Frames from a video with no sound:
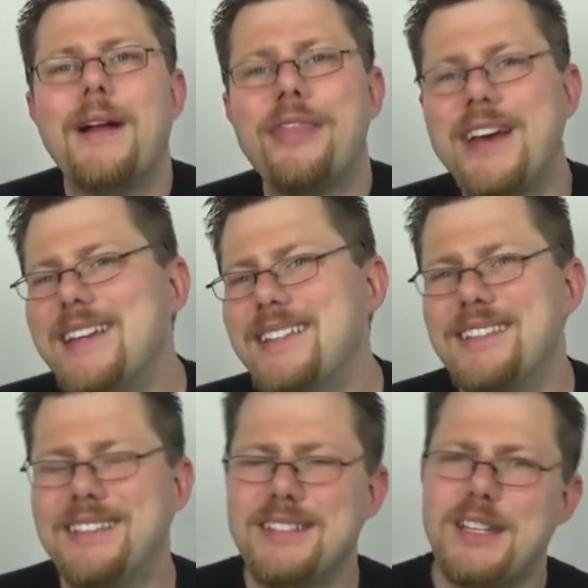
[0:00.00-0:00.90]
That is
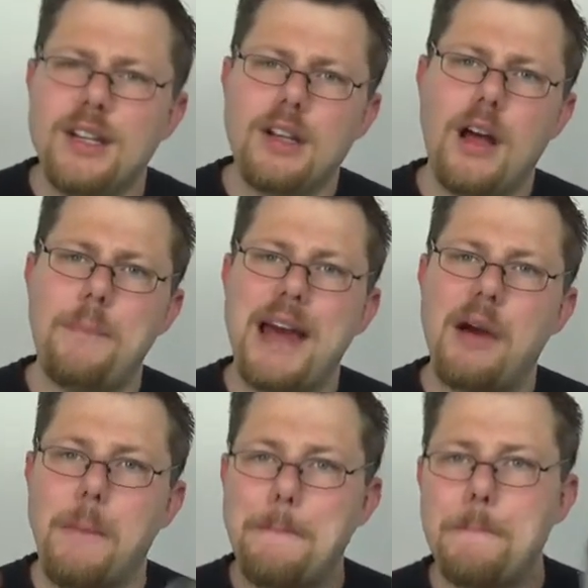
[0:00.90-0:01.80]
until
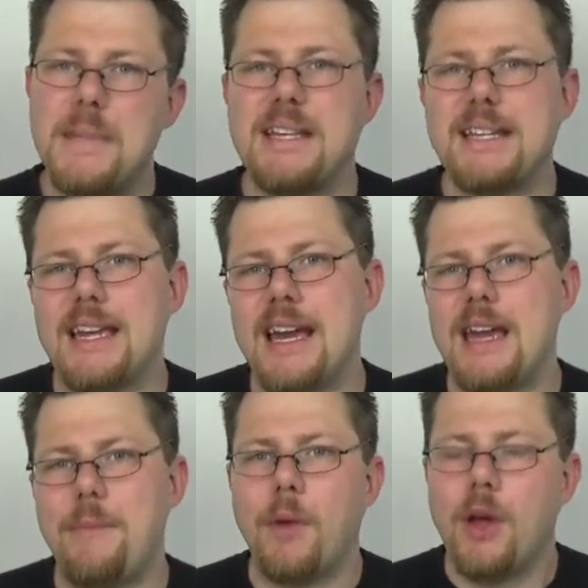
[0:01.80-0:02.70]
about
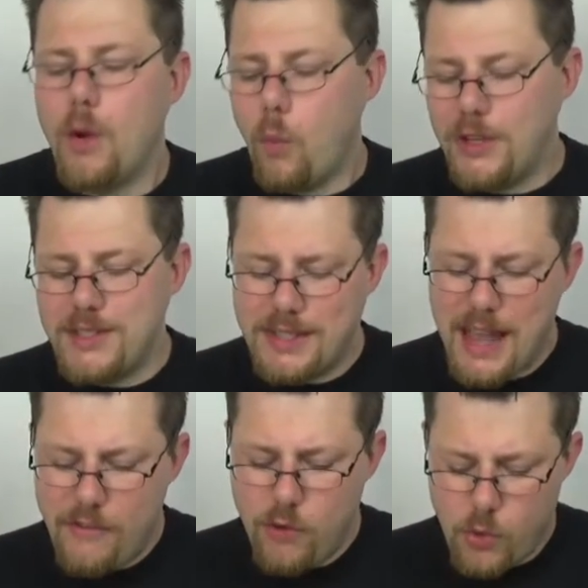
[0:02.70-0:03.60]
mid-game. Once
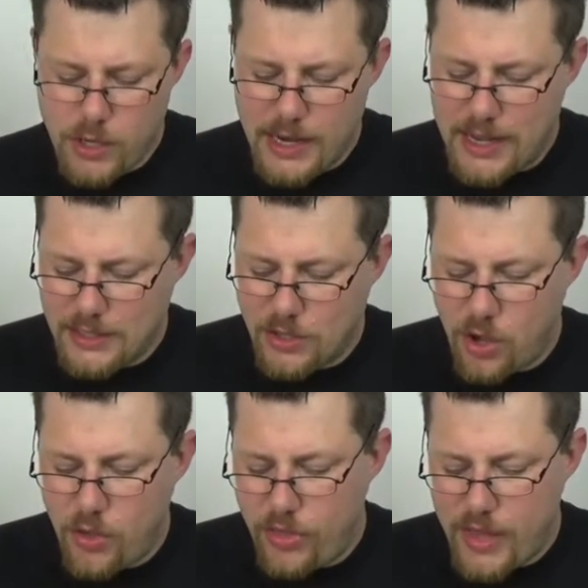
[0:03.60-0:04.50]
everyone has
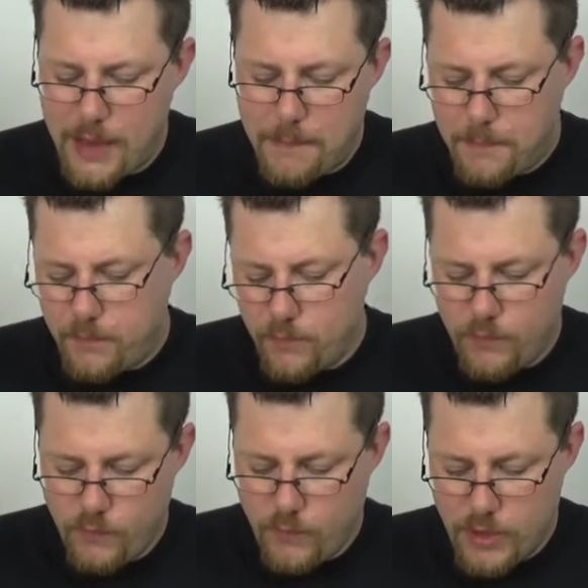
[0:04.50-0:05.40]
got their
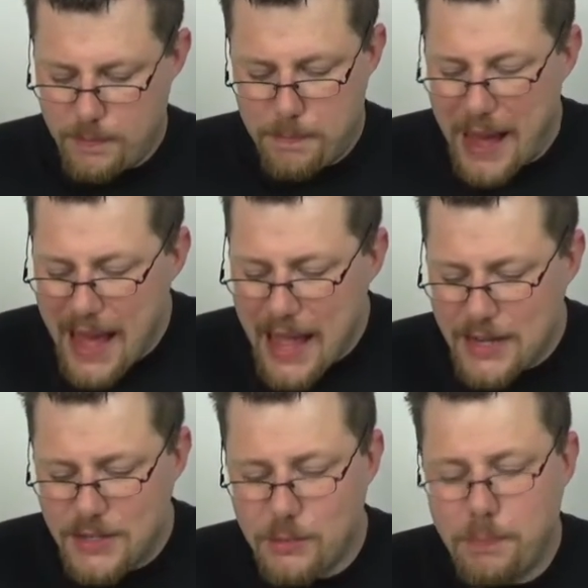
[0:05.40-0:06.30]

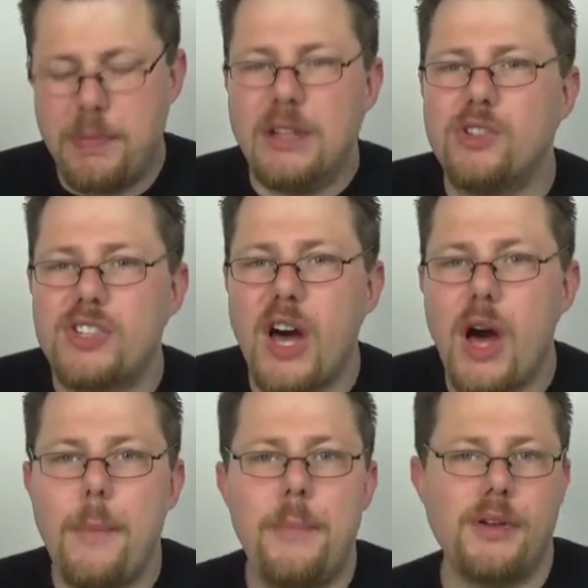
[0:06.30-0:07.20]
band built
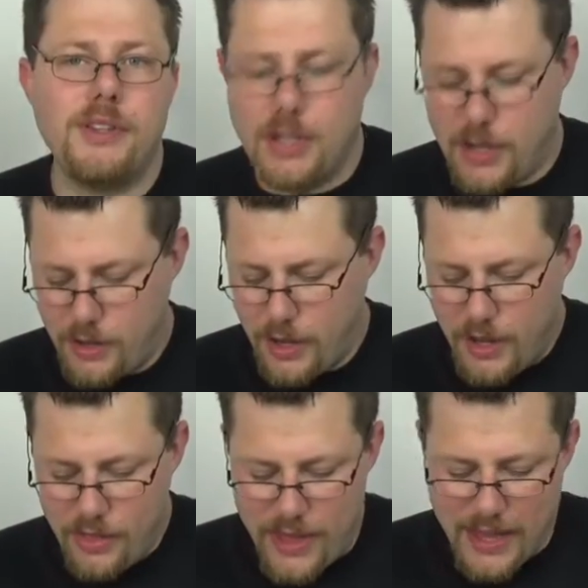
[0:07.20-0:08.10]
up and you know
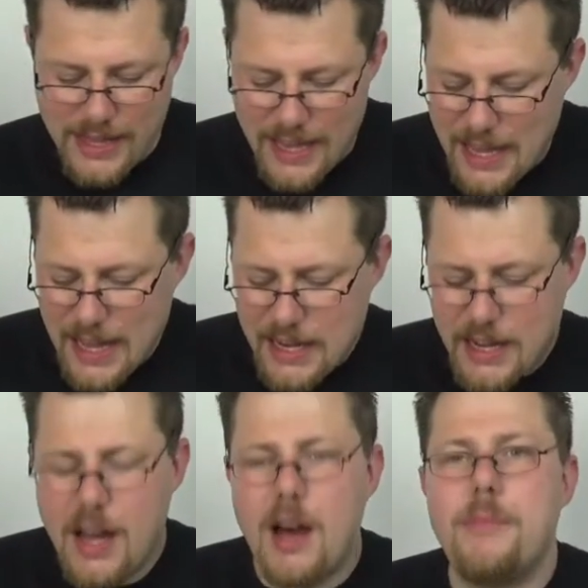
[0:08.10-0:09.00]
they're geared
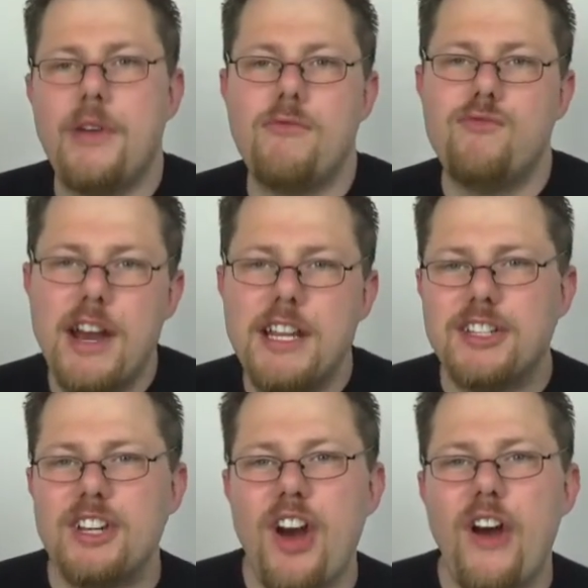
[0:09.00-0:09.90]
up they're ready to
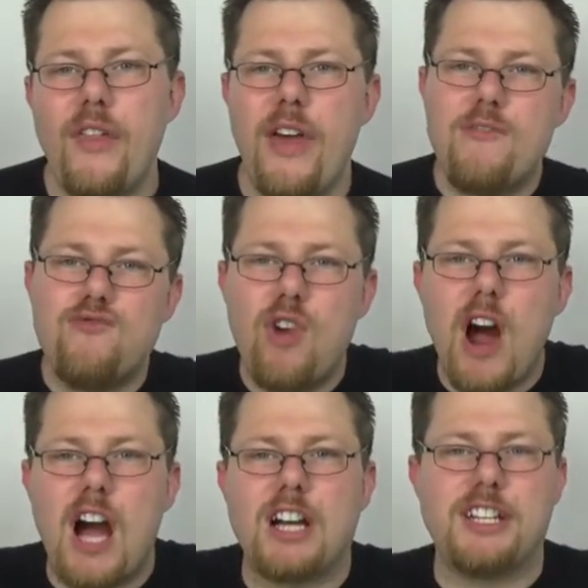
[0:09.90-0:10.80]
go they're
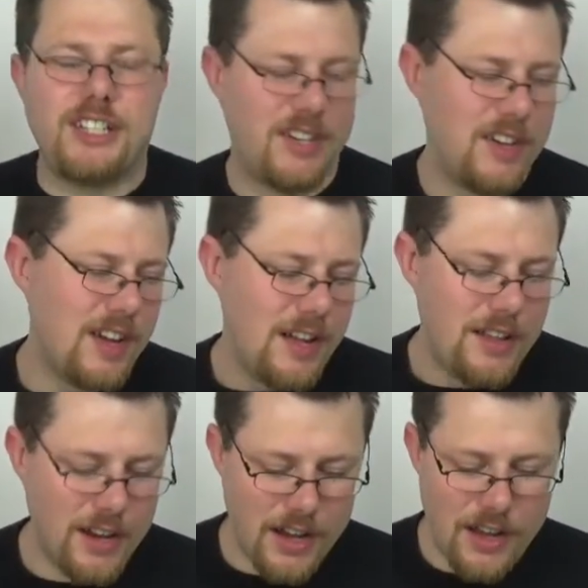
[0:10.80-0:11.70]
rocked
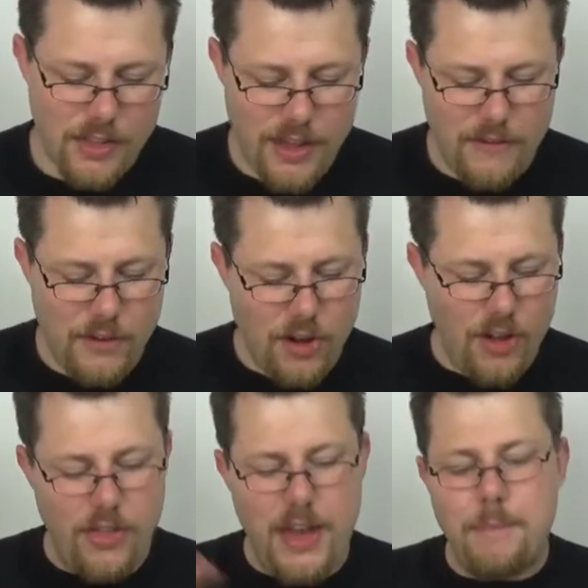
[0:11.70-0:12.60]
you know they've
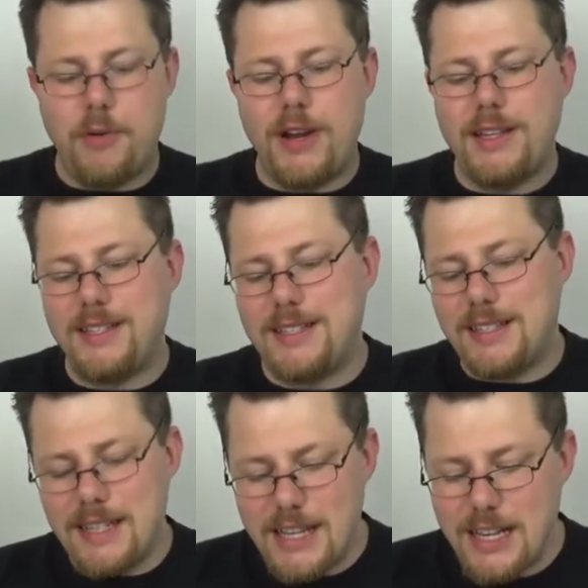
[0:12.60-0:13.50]
got their
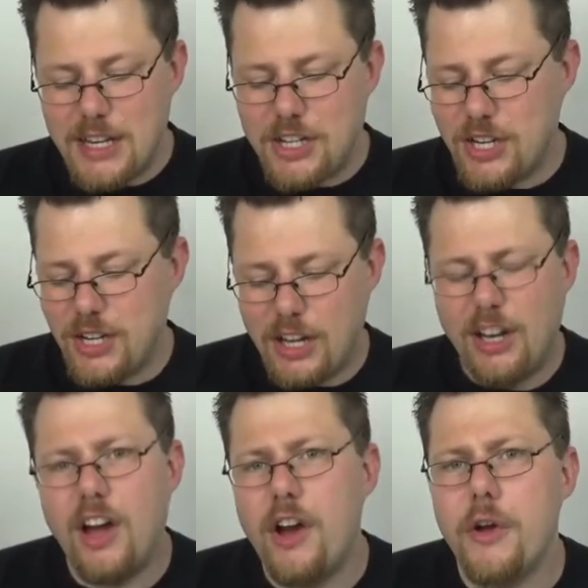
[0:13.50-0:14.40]
prestige
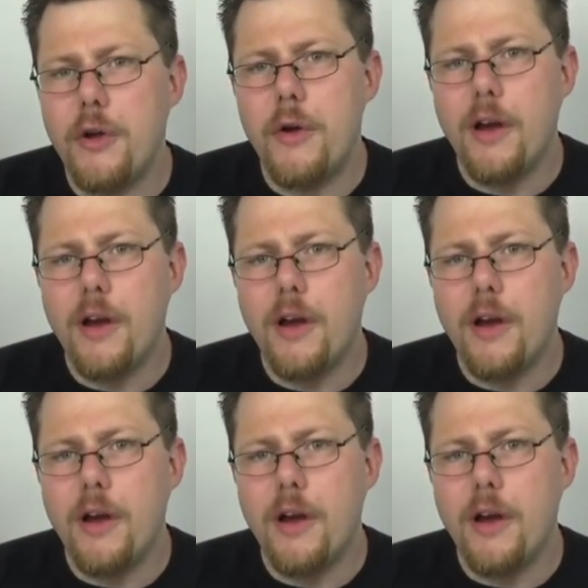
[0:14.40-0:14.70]
low